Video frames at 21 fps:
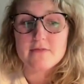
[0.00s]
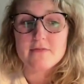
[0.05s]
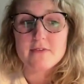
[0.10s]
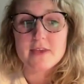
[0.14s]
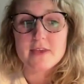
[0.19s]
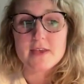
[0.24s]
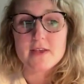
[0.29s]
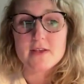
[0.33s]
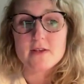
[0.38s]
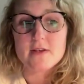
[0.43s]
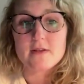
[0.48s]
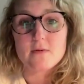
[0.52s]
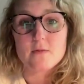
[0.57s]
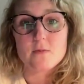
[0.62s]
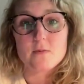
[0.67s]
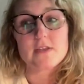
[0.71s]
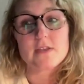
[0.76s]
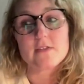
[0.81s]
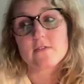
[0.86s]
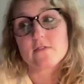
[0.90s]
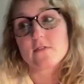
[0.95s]
I think
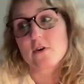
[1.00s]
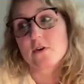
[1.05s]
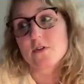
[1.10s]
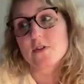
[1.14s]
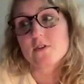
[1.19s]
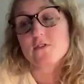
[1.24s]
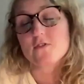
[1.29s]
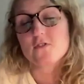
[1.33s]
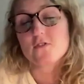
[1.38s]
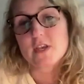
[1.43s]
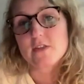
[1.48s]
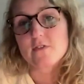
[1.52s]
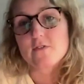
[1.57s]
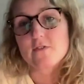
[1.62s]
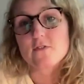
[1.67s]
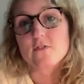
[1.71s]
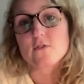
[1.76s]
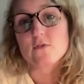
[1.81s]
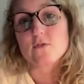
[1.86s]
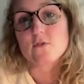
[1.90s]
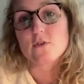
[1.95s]
we saw the
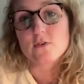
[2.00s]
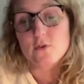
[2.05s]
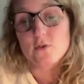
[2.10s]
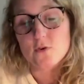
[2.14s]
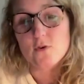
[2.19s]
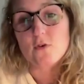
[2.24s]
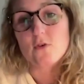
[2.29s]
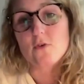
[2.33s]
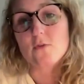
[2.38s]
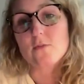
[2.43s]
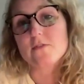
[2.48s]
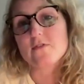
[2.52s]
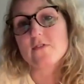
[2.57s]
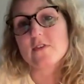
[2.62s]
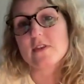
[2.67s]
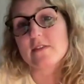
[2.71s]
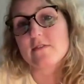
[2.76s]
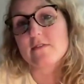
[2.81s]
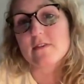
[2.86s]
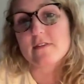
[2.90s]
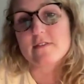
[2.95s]
change to neural
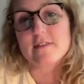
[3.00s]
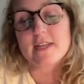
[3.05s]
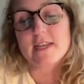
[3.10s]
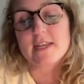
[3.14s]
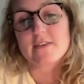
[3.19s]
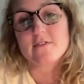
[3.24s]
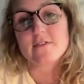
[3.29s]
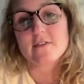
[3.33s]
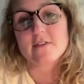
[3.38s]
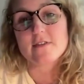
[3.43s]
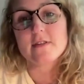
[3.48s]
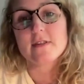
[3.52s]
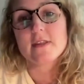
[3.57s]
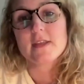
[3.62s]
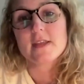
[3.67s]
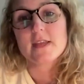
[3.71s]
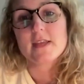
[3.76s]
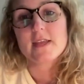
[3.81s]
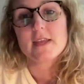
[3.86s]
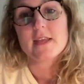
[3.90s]
machine translation.